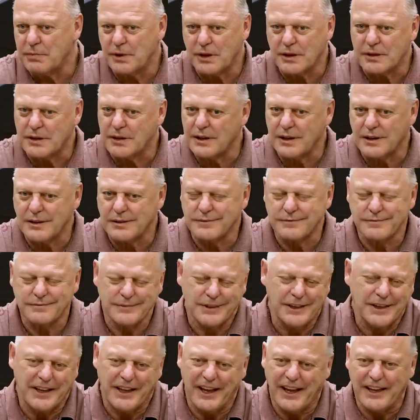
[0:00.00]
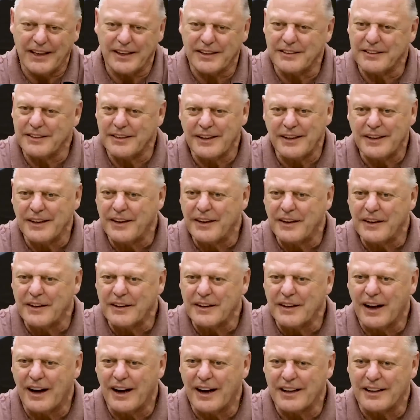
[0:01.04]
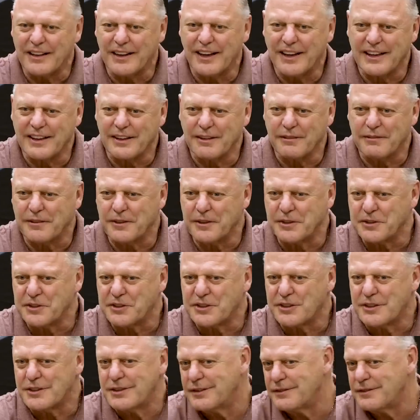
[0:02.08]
But uh, again, I think the first